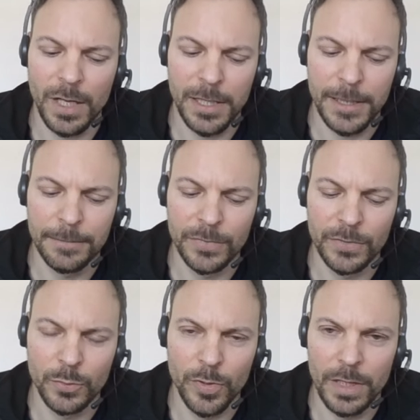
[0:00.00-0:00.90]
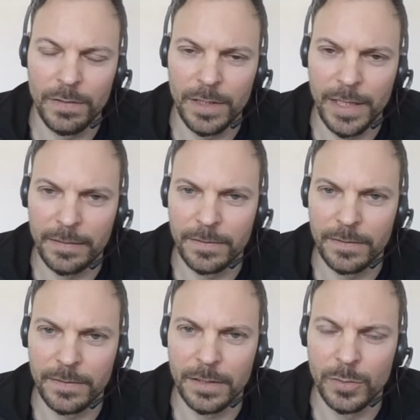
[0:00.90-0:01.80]
Um, so within the
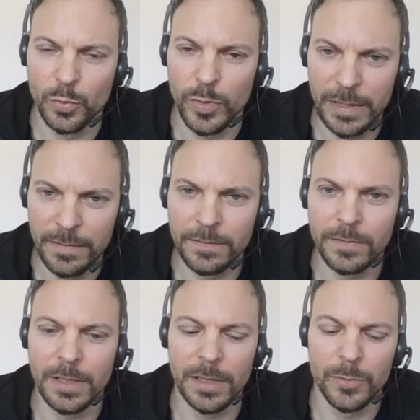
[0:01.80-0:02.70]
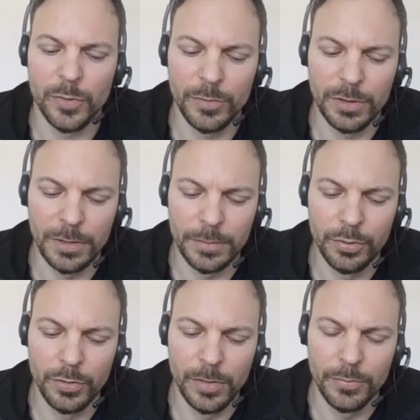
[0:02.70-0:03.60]
next uh, weeks, uh, we will
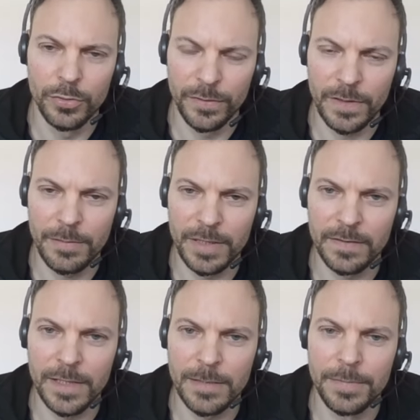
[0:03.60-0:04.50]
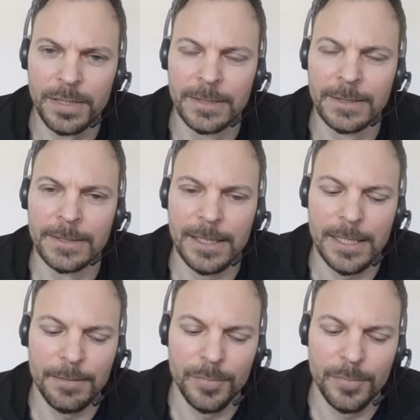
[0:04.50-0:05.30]
per, per step by step um,